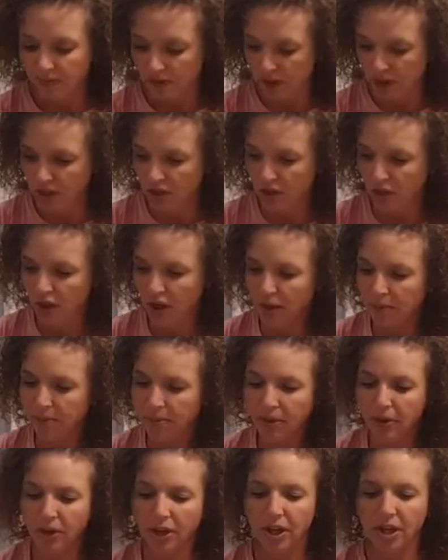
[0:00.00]
then you're gonna
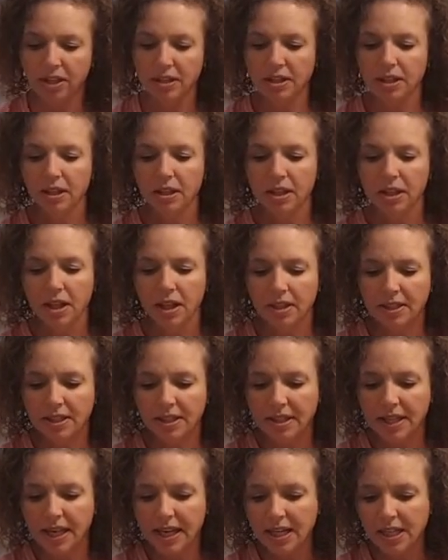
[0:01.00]
put a
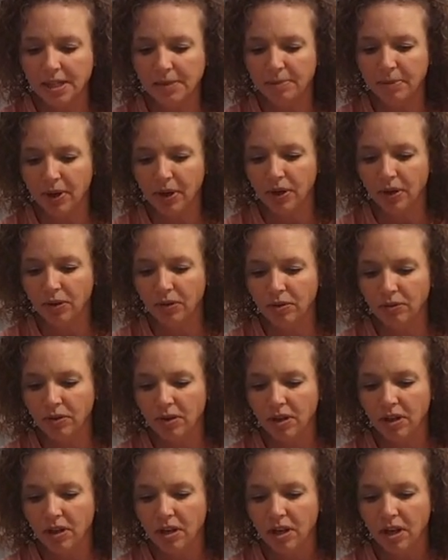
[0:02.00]

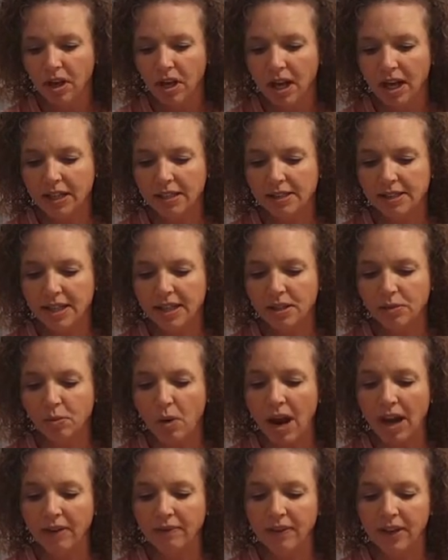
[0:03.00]
teaspoon. It says
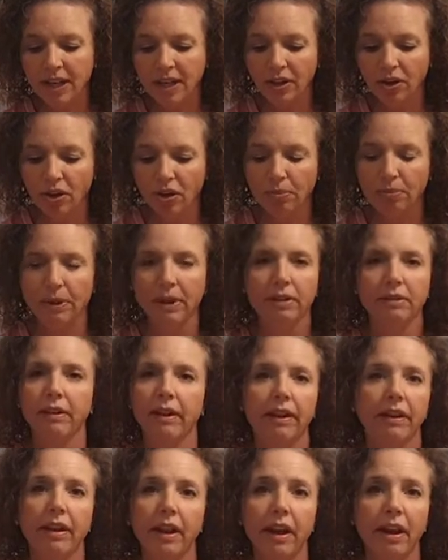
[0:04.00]
white vinegar, but
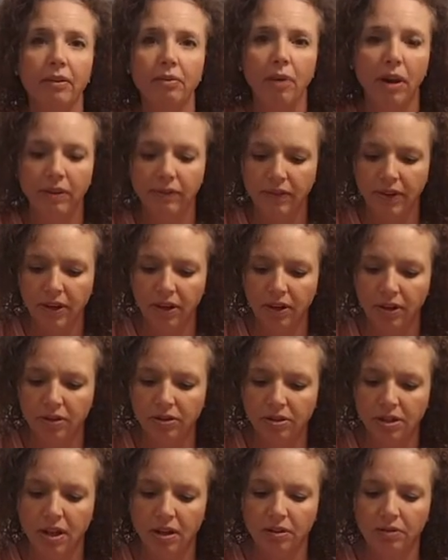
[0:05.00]
I didn't have white vinegar,
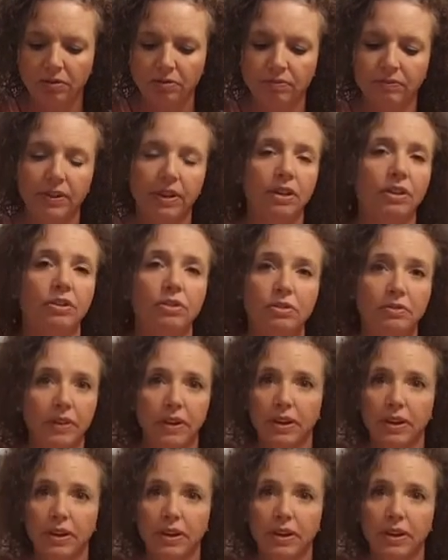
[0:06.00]
so vinegar's